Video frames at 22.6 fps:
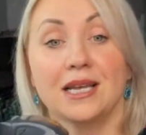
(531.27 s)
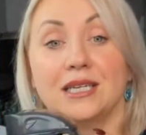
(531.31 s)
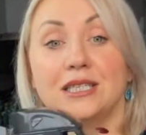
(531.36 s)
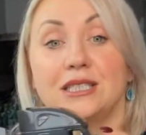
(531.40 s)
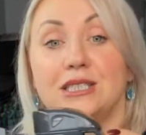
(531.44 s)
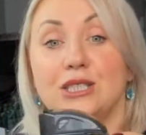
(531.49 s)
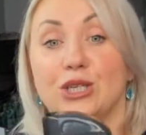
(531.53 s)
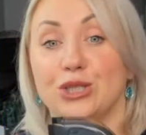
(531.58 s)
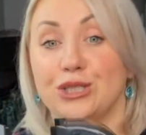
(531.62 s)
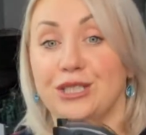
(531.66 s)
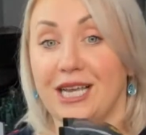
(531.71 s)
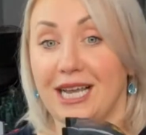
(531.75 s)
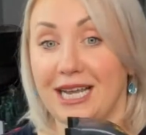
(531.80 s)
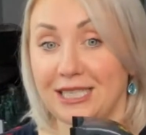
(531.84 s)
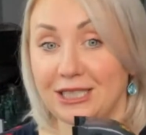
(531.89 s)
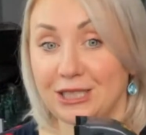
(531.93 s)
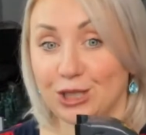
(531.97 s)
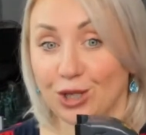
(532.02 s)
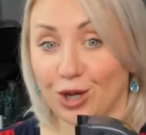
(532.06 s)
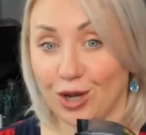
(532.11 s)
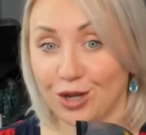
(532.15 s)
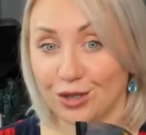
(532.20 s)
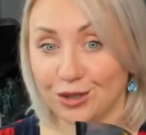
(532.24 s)
So they
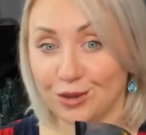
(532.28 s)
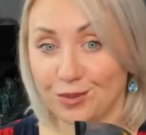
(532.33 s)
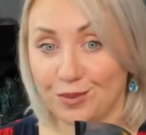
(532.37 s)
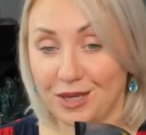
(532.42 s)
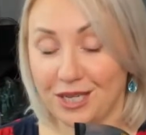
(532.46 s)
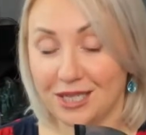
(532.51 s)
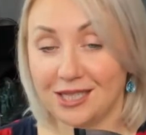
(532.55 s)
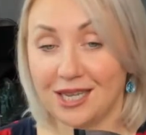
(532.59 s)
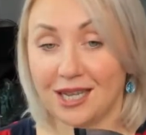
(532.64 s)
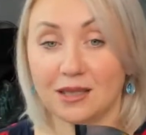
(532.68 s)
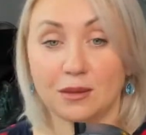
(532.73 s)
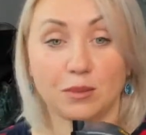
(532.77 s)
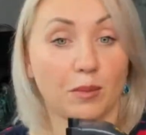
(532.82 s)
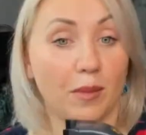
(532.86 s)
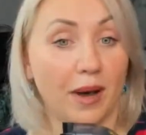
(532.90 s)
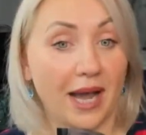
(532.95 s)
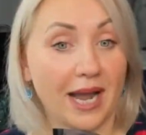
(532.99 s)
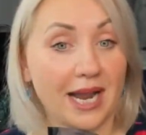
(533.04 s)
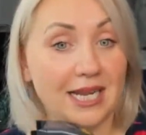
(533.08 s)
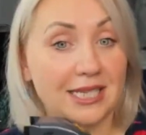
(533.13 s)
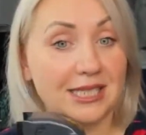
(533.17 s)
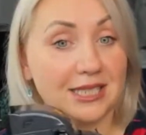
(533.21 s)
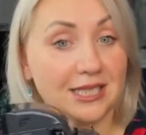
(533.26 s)
told me that
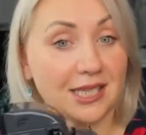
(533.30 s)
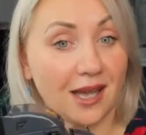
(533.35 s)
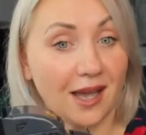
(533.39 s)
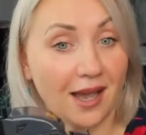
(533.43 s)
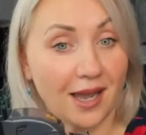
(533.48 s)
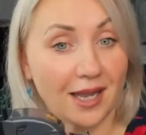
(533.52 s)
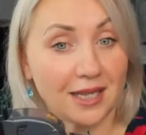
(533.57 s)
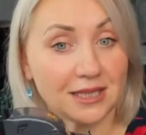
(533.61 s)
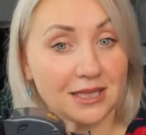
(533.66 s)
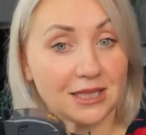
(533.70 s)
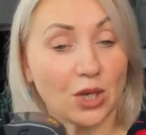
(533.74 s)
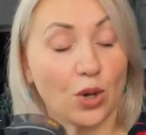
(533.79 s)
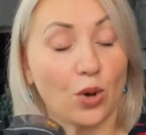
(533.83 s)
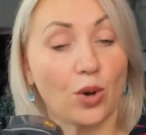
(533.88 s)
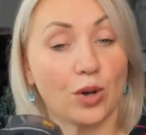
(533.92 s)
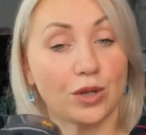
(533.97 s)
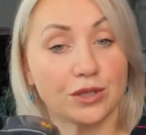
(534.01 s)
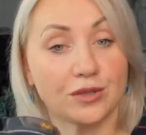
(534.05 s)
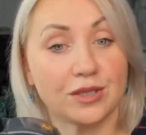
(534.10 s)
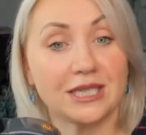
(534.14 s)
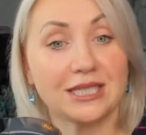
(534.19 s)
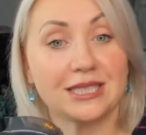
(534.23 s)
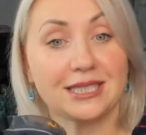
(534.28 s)
my signs
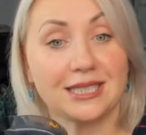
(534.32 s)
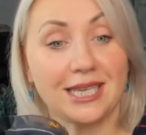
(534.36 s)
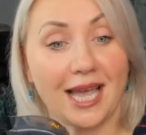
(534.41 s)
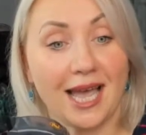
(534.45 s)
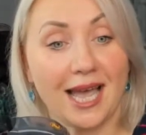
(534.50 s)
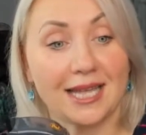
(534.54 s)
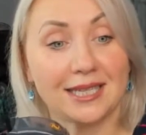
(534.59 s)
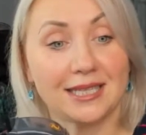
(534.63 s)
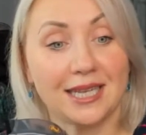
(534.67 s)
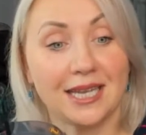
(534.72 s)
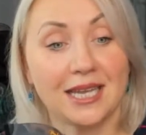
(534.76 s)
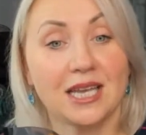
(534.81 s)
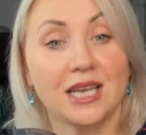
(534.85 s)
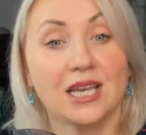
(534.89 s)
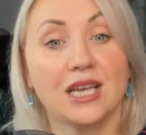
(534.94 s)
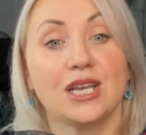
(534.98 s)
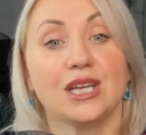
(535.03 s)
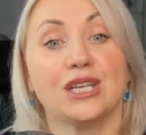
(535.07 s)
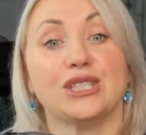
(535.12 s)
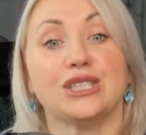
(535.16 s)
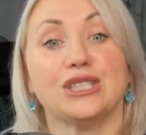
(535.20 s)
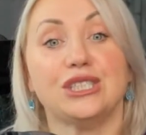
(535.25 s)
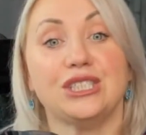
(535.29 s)
only said
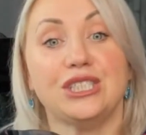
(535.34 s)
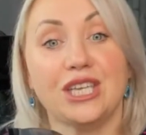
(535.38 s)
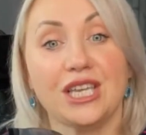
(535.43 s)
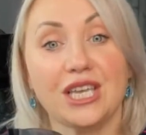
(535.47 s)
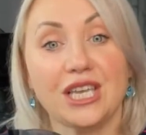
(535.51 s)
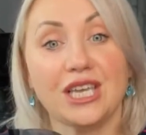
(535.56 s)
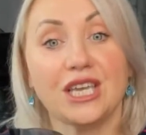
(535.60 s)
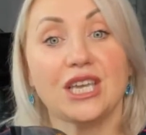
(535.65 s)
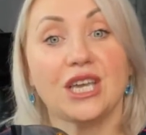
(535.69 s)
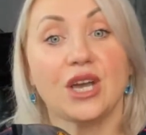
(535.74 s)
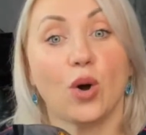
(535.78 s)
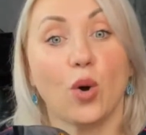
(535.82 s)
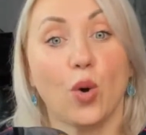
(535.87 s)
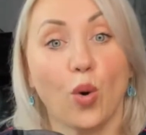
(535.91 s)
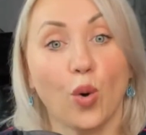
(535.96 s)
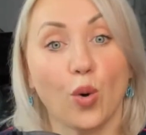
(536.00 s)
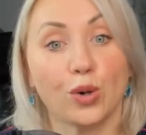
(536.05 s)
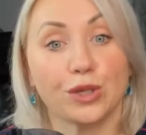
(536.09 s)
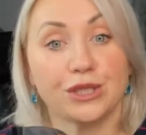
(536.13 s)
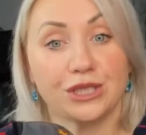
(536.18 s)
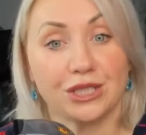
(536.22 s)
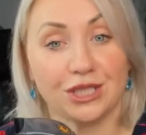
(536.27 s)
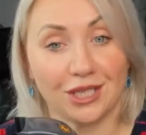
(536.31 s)

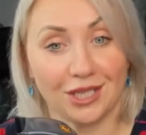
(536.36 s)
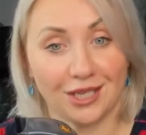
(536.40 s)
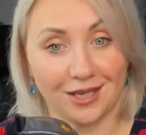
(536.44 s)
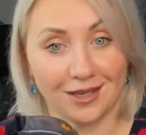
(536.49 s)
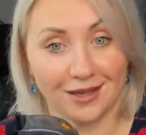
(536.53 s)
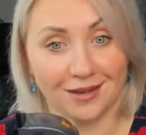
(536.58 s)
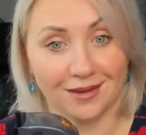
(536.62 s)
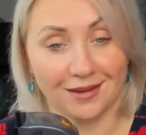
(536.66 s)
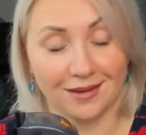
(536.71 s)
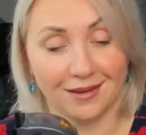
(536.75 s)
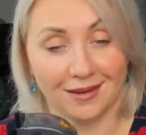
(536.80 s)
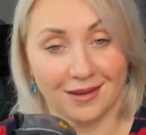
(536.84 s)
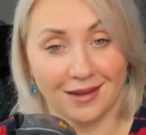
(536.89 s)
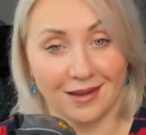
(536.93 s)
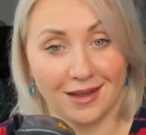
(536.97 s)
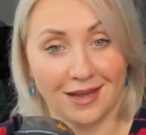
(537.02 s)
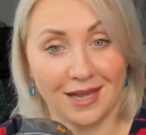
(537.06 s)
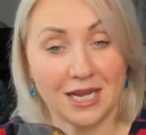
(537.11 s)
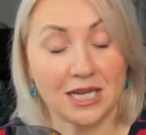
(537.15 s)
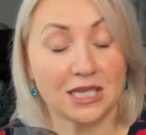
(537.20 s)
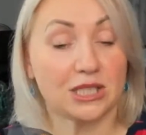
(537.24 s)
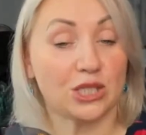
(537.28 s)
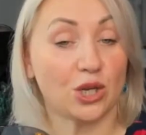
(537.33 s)
DOT.
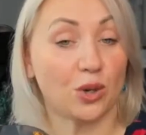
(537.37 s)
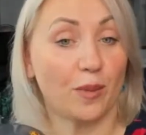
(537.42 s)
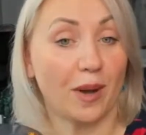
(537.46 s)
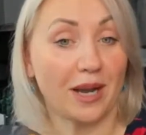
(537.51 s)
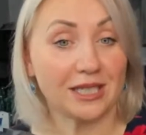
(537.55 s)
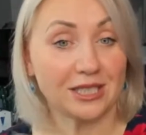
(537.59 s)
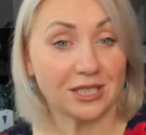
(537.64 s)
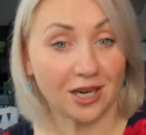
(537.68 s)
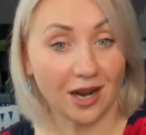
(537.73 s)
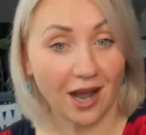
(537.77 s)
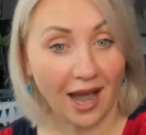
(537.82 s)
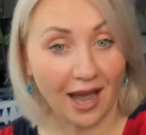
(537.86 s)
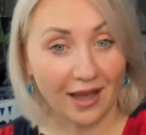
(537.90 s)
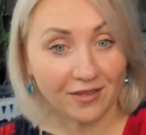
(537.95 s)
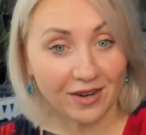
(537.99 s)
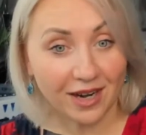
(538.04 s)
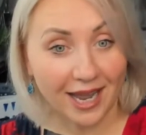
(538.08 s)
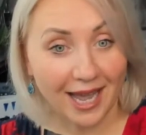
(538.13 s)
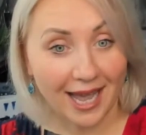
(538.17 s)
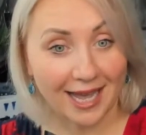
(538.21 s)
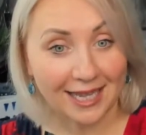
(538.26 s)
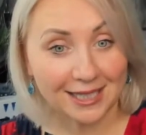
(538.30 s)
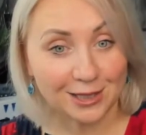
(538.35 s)
So my
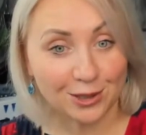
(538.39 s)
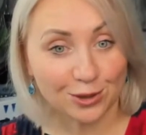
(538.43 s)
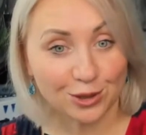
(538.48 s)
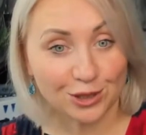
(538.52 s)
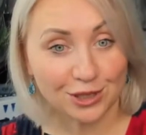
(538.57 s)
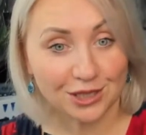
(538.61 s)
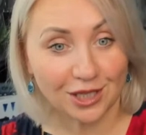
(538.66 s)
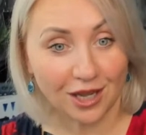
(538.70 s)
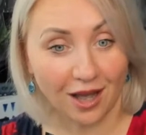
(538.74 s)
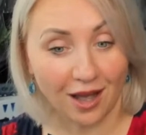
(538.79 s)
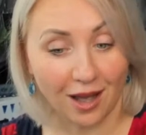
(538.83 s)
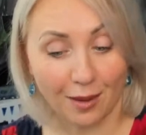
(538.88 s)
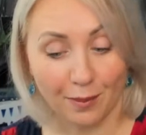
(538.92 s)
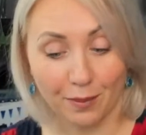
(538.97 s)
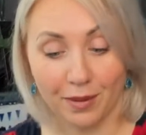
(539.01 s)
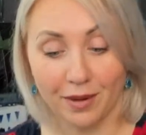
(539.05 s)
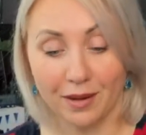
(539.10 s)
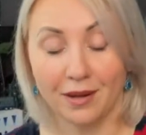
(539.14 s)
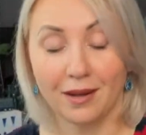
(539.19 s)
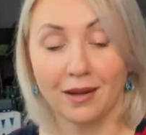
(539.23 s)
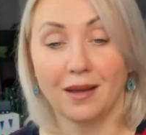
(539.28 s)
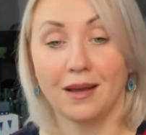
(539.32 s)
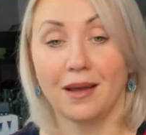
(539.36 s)
driver had to stop,
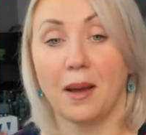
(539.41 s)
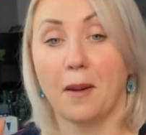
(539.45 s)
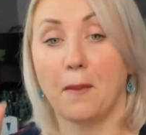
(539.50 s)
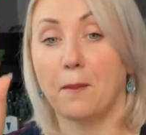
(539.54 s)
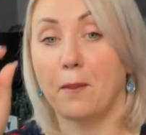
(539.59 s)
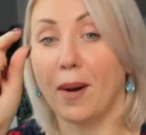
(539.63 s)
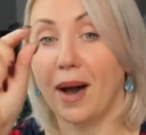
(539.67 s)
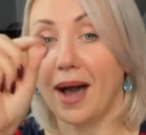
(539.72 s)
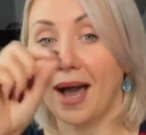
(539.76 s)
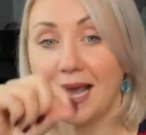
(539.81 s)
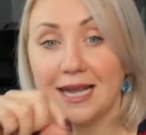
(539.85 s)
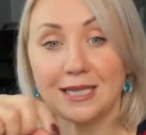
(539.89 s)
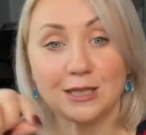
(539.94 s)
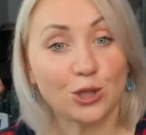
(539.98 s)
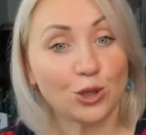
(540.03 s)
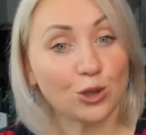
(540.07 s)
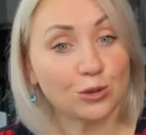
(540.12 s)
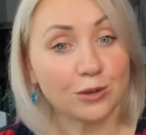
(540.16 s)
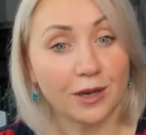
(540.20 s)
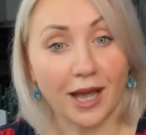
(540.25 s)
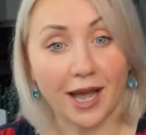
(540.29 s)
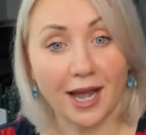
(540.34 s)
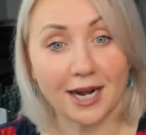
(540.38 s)
buy
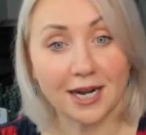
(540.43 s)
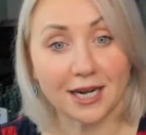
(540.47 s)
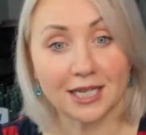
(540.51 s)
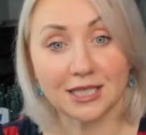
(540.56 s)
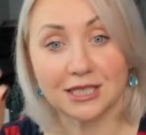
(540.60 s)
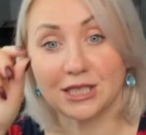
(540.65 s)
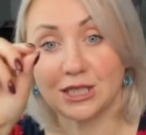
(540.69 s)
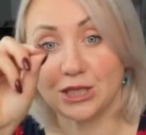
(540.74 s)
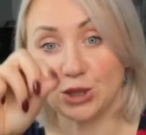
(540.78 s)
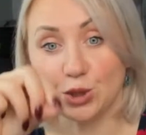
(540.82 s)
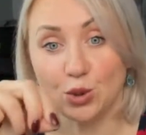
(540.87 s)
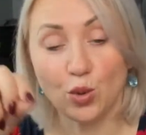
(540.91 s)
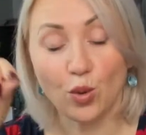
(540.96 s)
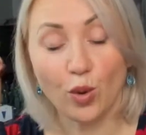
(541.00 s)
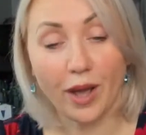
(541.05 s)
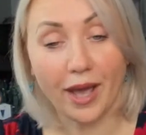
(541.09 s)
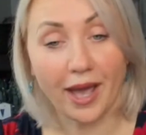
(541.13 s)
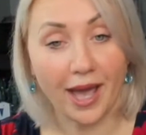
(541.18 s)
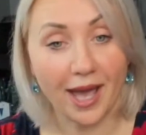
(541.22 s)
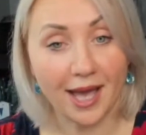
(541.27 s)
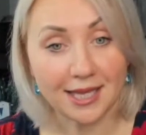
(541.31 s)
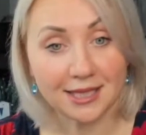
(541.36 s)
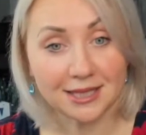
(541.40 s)
2 letters,
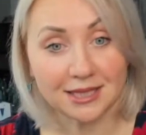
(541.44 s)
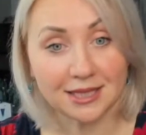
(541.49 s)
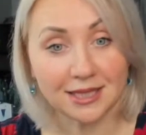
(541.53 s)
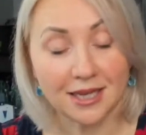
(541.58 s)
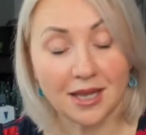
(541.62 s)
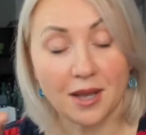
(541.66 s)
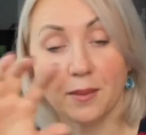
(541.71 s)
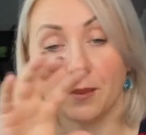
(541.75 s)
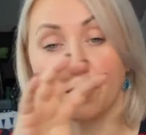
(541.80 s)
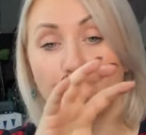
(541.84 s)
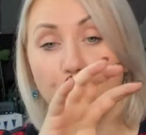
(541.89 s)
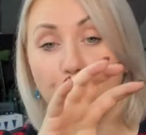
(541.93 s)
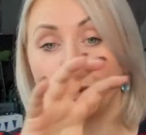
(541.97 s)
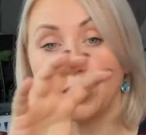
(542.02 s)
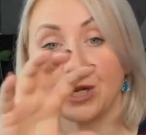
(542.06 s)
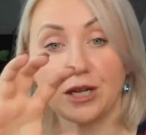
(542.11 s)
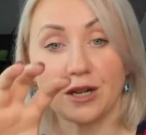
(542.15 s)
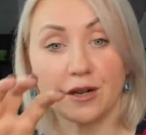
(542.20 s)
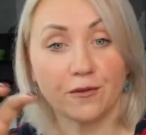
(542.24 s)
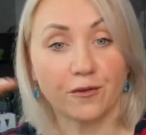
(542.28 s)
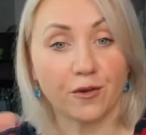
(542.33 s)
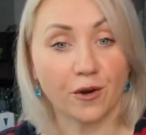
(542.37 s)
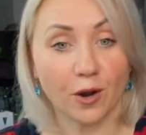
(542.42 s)
US, put
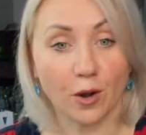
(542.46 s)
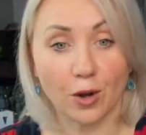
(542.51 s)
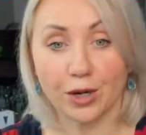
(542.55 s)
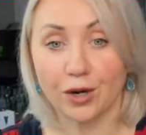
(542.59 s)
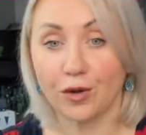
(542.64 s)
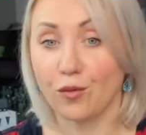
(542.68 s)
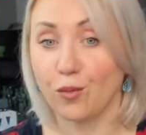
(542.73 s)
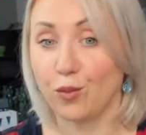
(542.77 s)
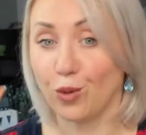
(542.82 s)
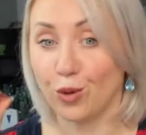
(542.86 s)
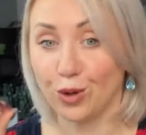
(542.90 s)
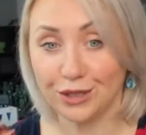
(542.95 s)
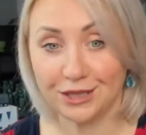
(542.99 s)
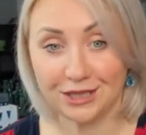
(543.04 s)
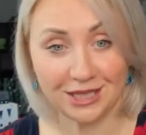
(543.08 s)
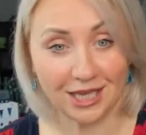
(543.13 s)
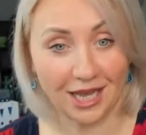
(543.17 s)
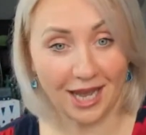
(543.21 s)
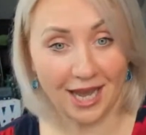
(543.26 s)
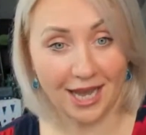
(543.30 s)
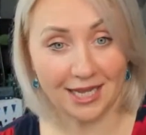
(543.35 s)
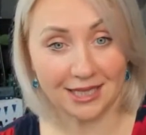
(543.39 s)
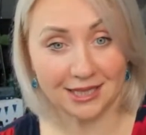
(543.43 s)
it in front of both
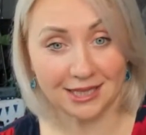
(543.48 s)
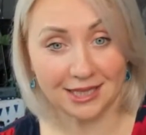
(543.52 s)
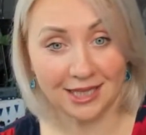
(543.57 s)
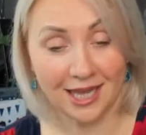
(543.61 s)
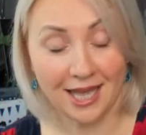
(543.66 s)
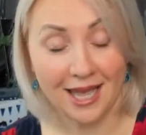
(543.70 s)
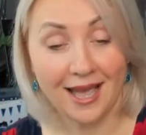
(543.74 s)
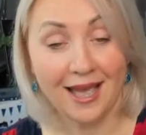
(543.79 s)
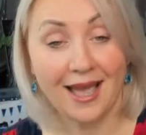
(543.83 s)
sides,